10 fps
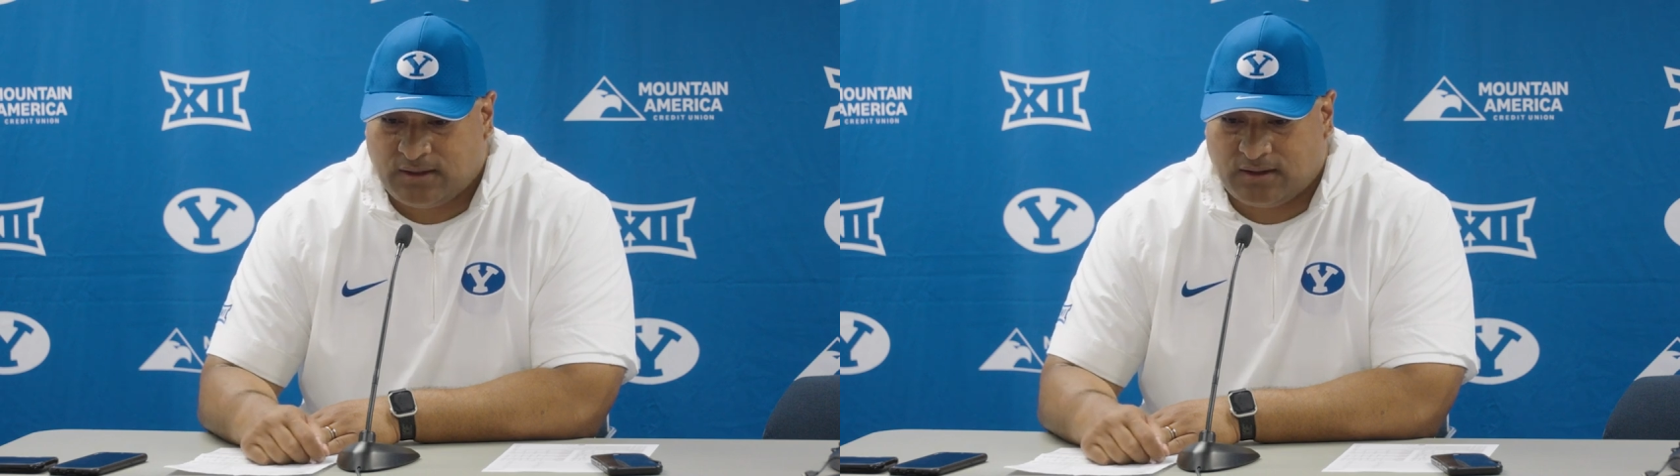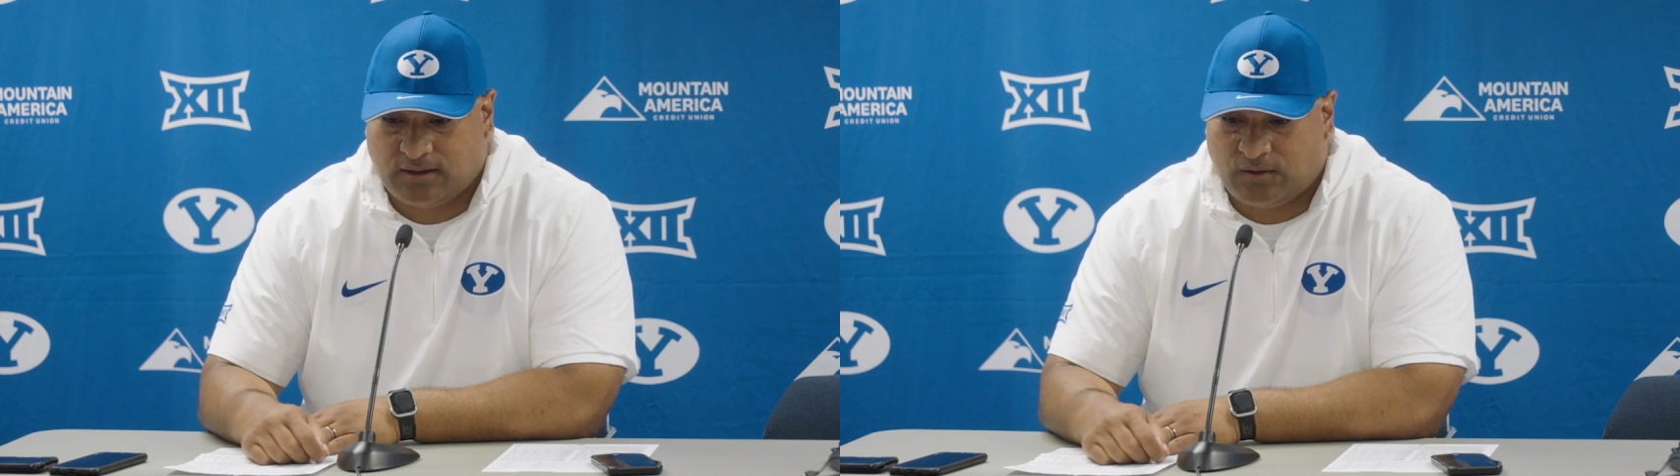
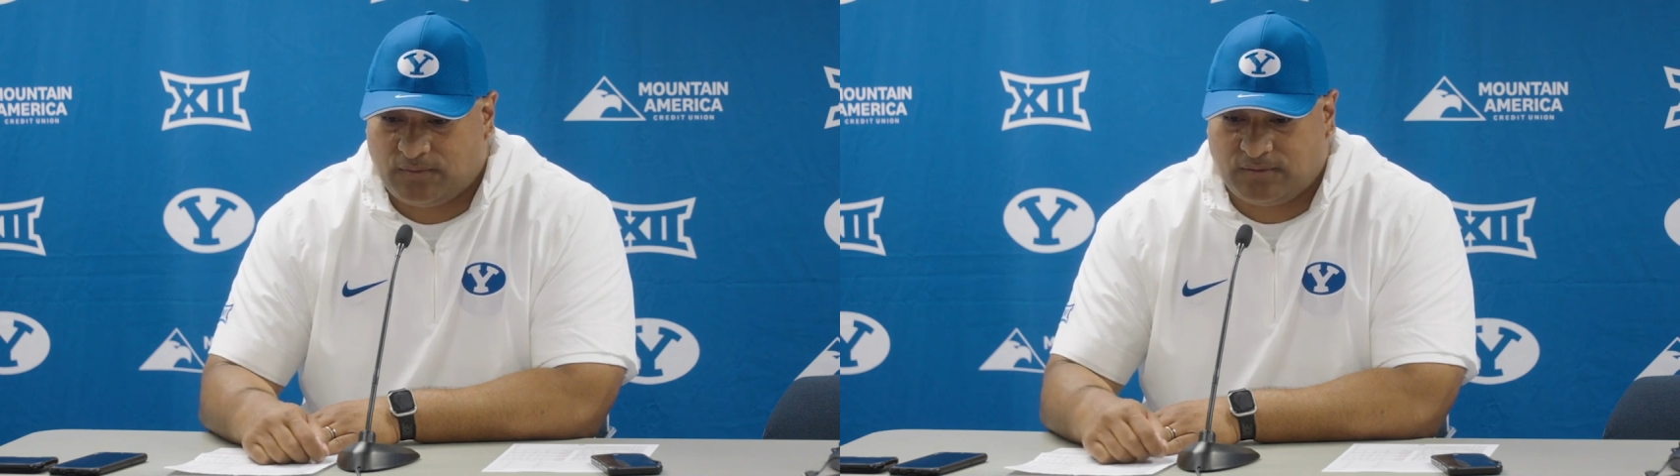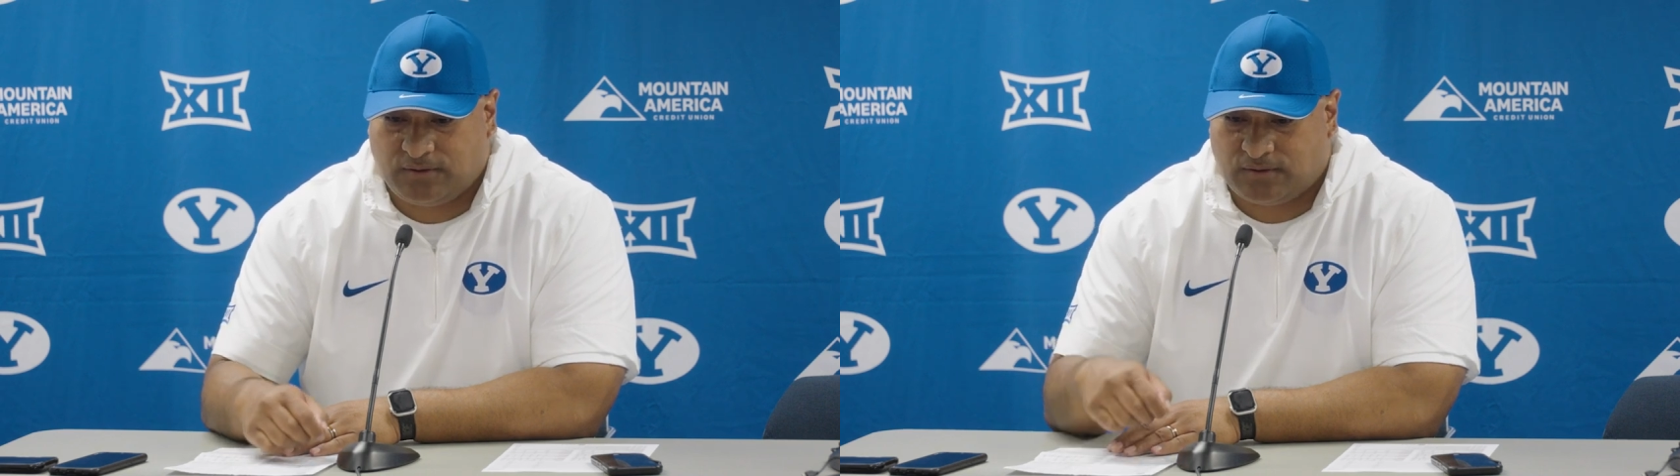
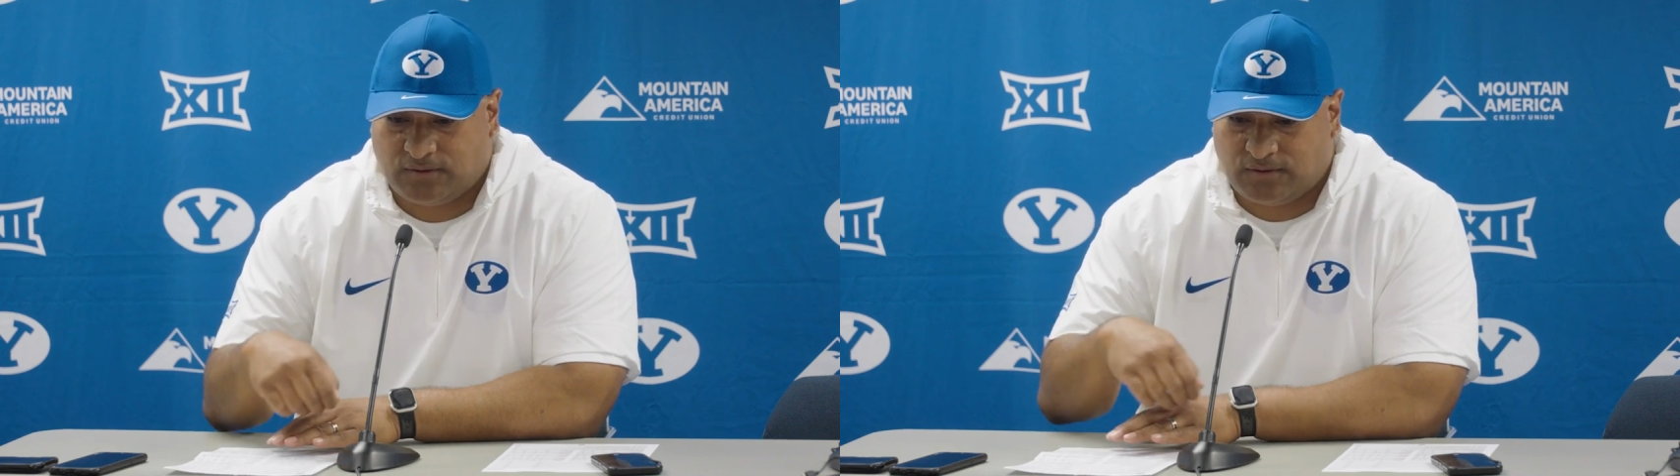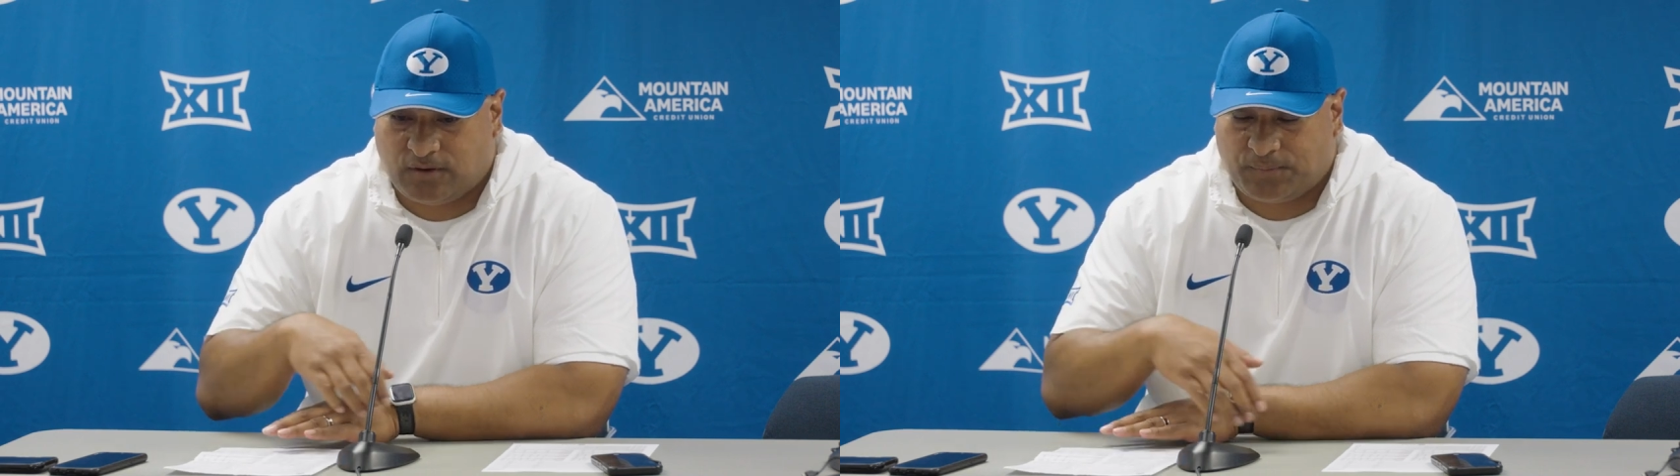
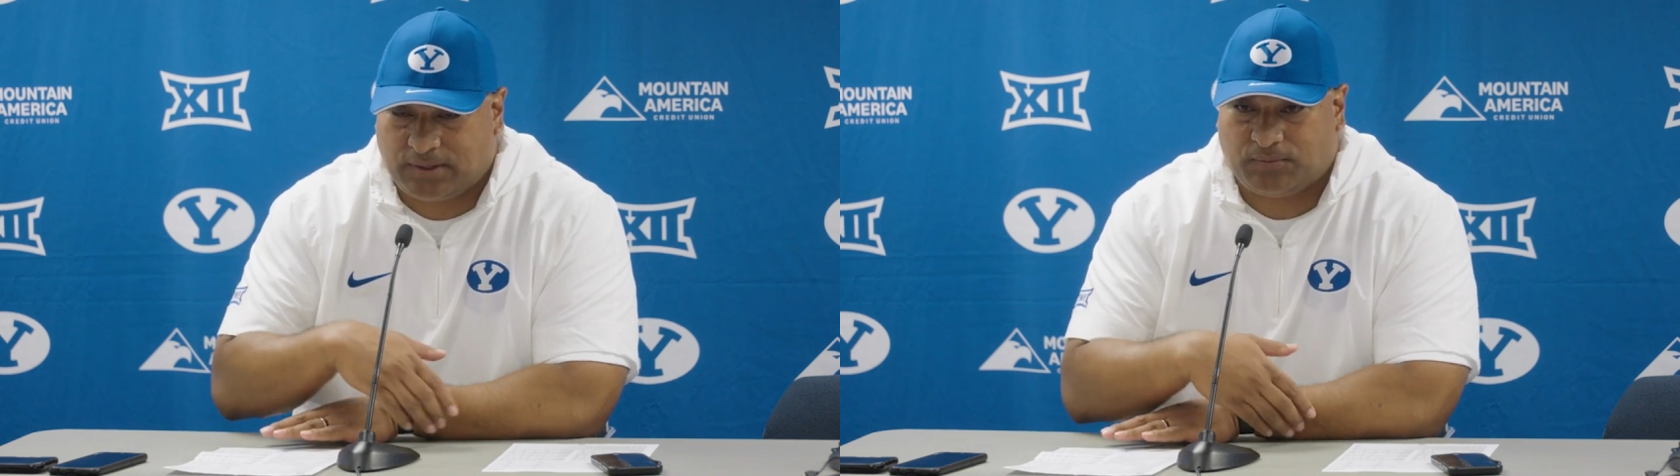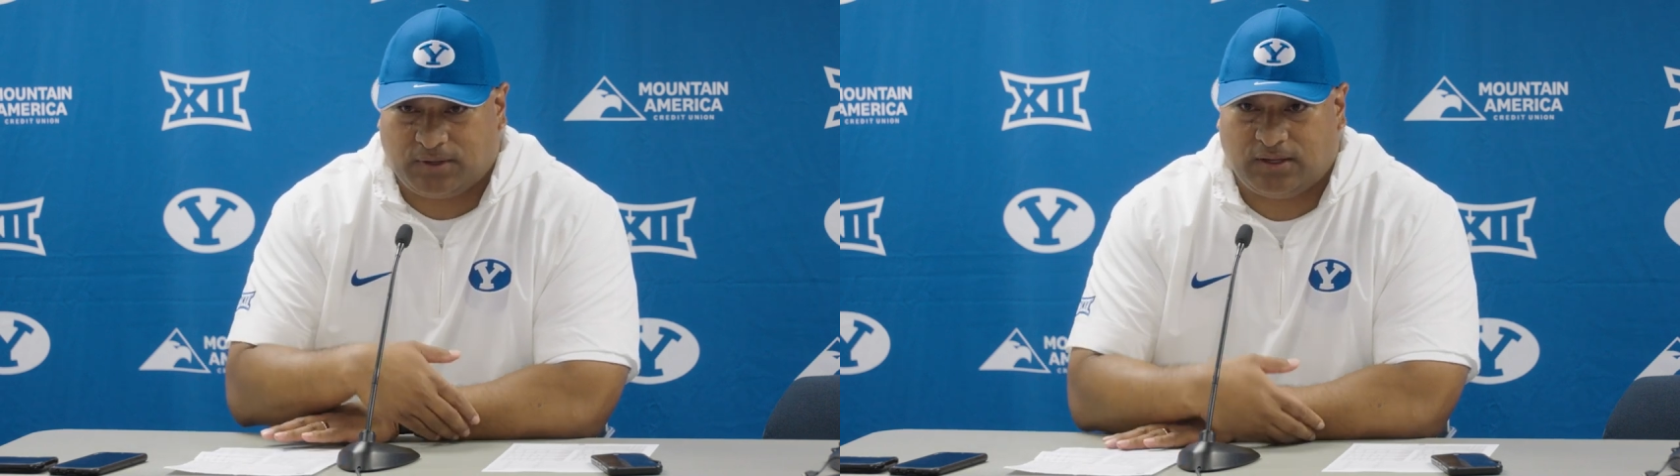
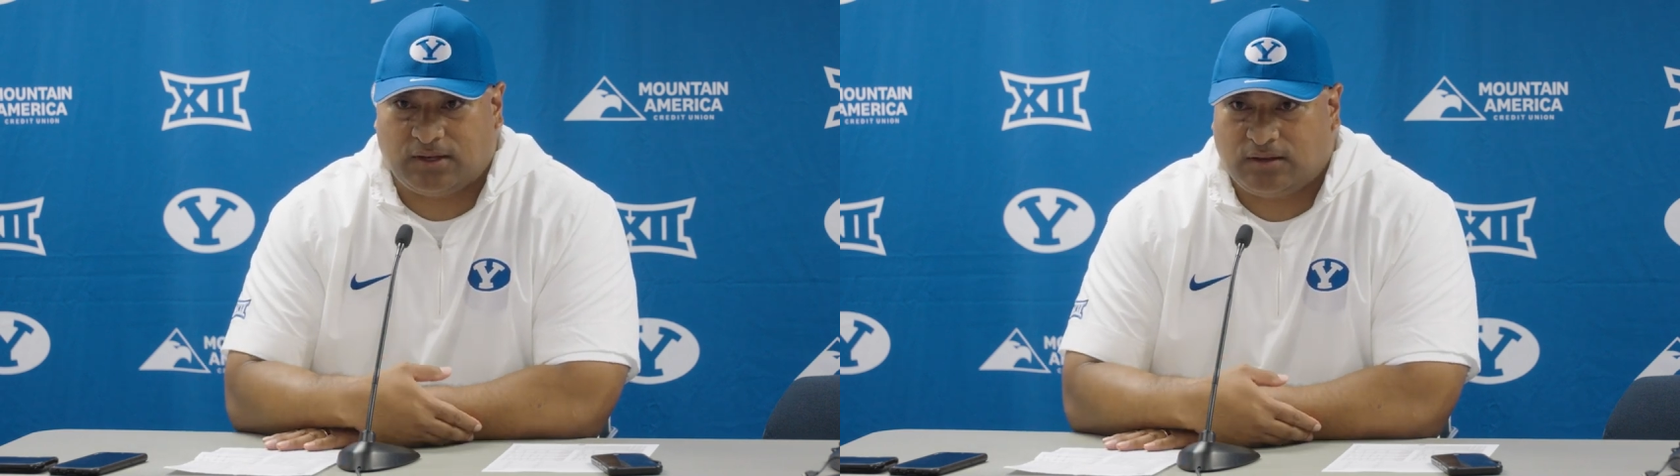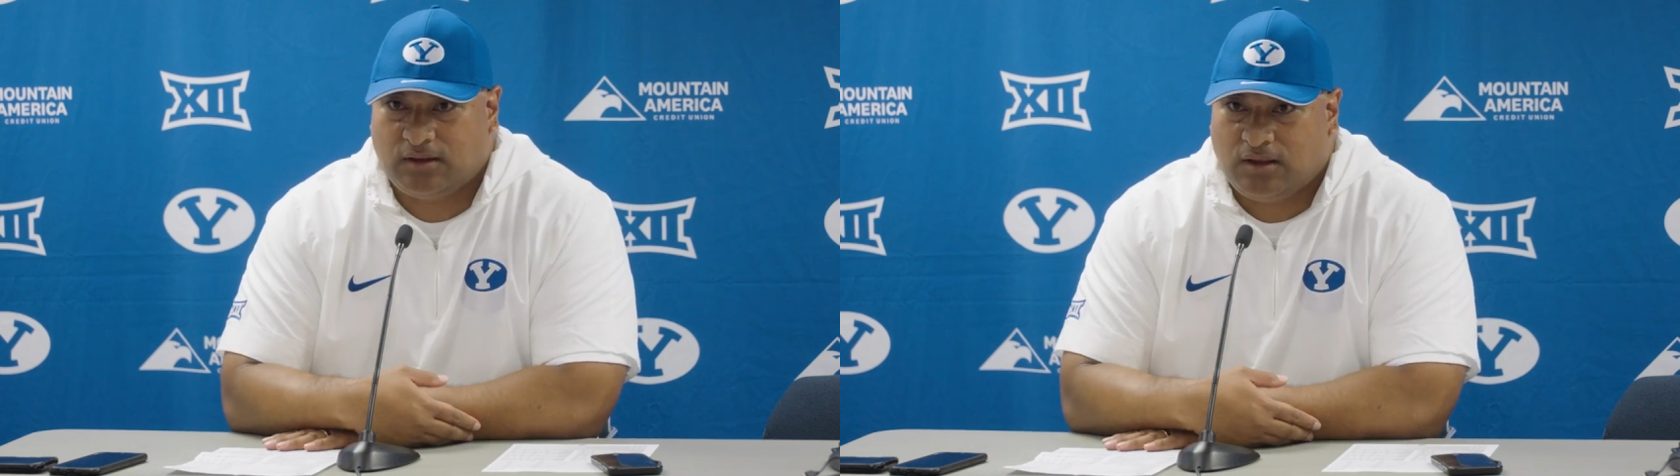hoping that we can get